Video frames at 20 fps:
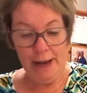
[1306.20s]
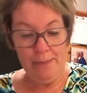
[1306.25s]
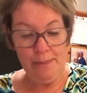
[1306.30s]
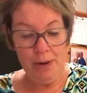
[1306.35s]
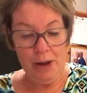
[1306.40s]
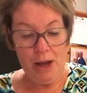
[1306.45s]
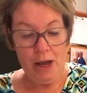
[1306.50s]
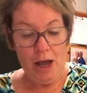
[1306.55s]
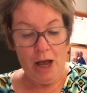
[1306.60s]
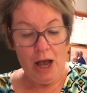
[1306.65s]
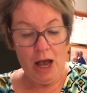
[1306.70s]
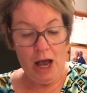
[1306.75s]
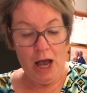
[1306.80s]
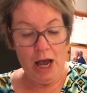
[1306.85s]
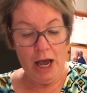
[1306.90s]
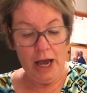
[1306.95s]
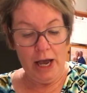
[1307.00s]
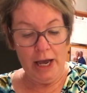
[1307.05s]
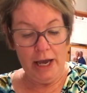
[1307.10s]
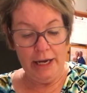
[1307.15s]
stamp
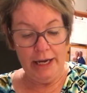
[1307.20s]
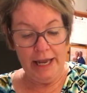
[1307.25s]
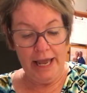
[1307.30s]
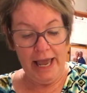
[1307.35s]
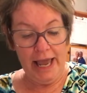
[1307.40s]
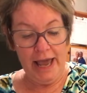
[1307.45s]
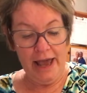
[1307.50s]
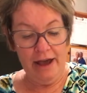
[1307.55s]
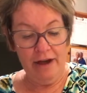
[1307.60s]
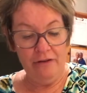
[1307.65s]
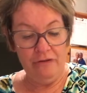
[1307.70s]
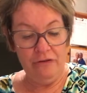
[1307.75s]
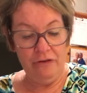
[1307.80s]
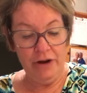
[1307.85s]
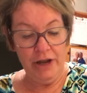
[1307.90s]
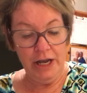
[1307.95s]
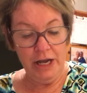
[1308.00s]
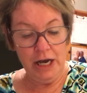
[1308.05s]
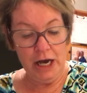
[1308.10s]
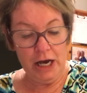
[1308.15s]
on
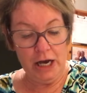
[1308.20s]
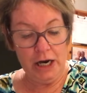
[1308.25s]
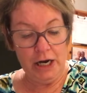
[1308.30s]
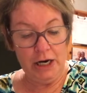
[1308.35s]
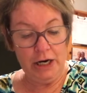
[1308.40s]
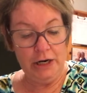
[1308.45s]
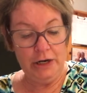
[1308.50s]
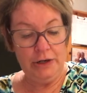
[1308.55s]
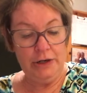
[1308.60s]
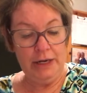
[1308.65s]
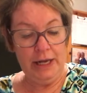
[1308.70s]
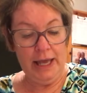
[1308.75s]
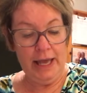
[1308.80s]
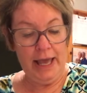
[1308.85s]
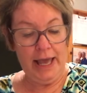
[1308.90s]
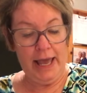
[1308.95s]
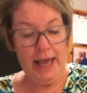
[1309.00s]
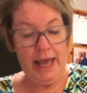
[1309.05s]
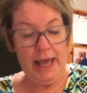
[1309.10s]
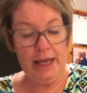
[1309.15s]
every
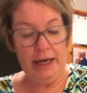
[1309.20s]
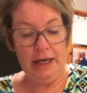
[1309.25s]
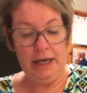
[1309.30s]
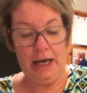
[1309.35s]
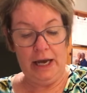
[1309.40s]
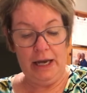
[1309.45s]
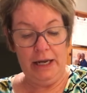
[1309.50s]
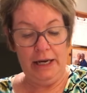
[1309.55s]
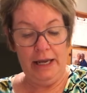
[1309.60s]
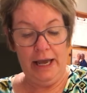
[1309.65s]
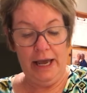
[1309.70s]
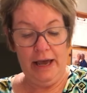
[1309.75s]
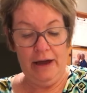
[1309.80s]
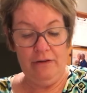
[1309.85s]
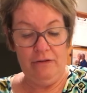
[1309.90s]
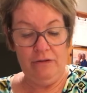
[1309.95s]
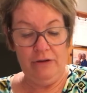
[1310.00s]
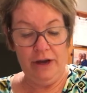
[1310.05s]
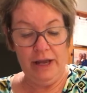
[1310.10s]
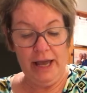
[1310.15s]
card and
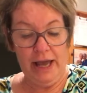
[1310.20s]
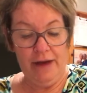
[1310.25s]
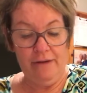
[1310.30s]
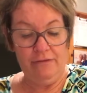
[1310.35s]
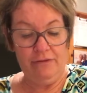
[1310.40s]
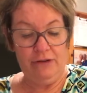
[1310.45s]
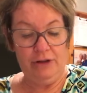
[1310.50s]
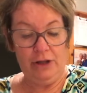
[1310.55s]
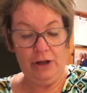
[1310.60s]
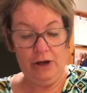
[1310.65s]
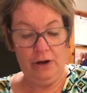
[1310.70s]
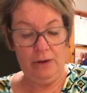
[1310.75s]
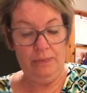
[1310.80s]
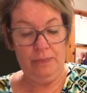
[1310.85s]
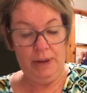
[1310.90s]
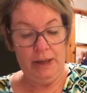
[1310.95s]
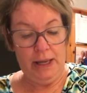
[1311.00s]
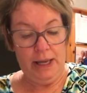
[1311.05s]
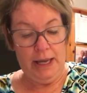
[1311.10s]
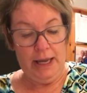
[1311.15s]
on every
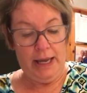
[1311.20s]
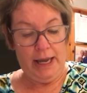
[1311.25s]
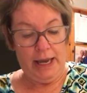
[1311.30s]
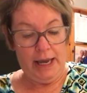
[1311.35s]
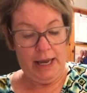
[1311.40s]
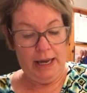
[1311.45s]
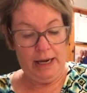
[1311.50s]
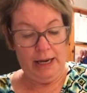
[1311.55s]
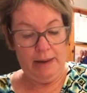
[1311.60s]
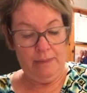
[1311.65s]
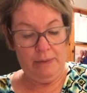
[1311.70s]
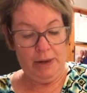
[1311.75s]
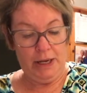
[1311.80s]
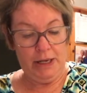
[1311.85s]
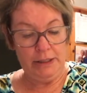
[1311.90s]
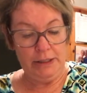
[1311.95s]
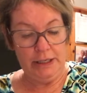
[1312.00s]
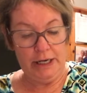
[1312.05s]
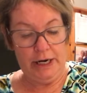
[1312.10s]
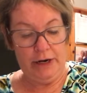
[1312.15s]
envelope,
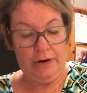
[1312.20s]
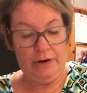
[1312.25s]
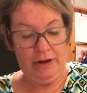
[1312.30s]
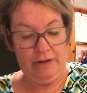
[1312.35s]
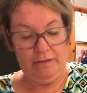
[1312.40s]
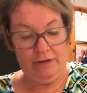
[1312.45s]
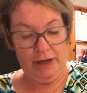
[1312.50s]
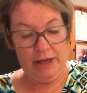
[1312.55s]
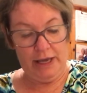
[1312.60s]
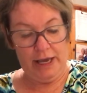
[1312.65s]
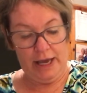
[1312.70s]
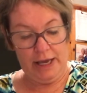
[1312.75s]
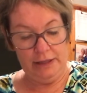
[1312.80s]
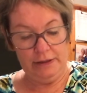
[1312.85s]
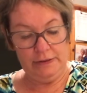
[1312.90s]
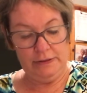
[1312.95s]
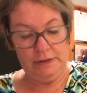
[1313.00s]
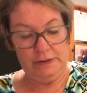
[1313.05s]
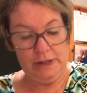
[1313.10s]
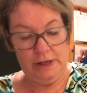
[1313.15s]
and I'm not tired of
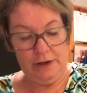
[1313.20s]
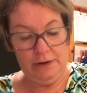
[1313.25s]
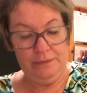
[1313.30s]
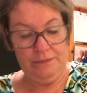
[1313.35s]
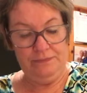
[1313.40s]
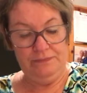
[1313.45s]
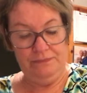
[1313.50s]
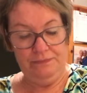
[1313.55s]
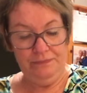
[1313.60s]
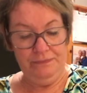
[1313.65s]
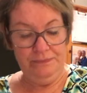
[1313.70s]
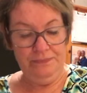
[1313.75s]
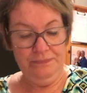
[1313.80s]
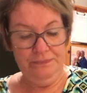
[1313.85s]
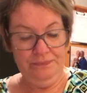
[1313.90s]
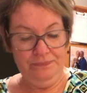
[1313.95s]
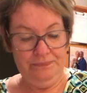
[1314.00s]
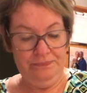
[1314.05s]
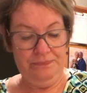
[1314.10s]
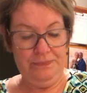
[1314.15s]
it yet. So
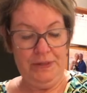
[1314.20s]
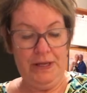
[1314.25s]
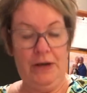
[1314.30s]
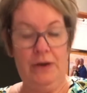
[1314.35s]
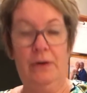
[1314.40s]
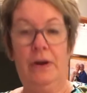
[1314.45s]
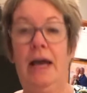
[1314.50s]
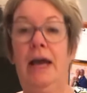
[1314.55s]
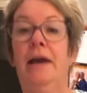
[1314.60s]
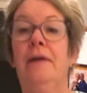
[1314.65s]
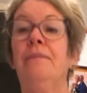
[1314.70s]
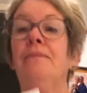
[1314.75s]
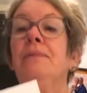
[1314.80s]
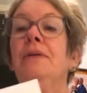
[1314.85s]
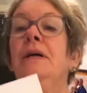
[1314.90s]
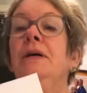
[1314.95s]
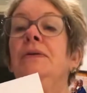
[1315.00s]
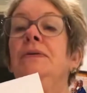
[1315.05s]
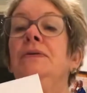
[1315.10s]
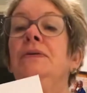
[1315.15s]

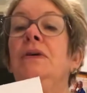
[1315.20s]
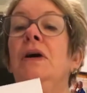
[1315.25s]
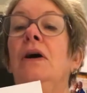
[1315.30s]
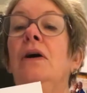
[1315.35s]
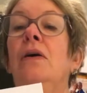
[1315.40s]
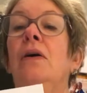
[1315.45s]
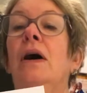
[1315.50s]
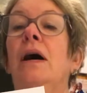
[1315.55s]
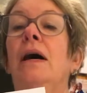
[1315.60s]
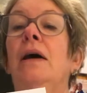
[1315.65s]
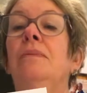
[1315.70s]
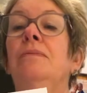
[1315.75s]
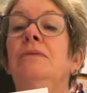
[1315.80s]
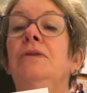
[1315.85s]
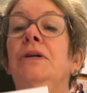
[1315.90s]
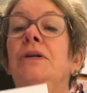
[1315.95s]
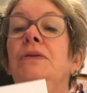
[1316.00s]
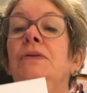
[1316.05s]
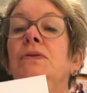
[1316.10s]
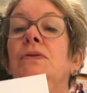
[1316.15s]
okay,
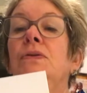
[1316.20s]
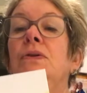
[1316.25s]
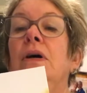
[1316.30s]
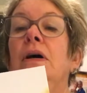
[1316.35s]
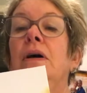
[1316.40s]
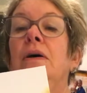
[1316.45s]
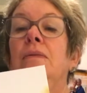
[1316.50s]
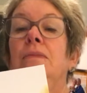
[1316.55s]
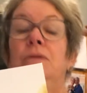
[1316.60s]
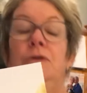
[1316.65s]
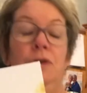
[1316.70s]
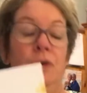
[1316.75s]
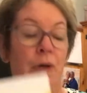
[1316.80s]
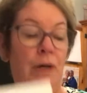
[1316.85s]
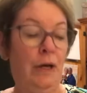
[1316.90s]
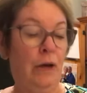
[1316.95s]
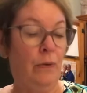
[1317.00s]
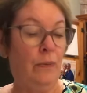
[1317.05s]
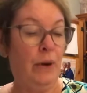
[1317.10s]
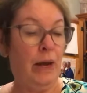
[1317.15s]
so I'm just
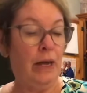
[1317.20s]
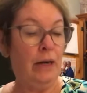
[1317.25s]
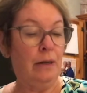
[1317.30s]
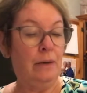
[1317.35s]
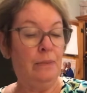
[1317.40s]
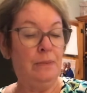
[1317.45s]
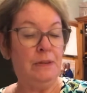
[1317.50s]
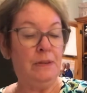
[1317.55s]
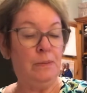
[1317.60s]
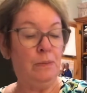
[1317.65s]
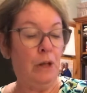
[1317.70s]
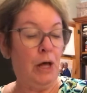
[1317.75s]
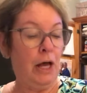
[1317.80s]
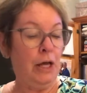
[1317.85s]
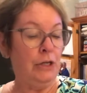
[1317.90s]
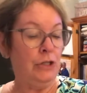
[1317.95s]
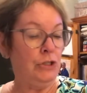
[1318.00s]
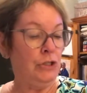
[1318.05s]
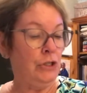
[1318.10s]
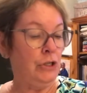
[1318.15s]
doing a random
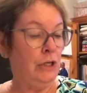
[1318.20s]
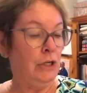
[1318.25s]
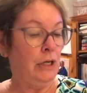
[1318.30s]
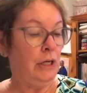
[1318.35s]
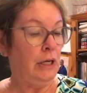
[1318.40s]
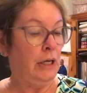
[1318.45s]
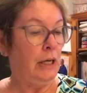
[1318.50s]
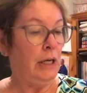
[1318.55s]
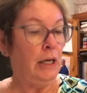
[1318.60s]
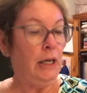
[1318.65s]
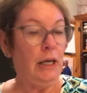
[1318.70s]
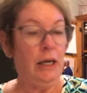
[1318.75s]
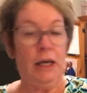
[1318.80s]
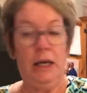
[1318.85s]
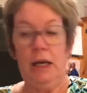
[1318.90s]
splotch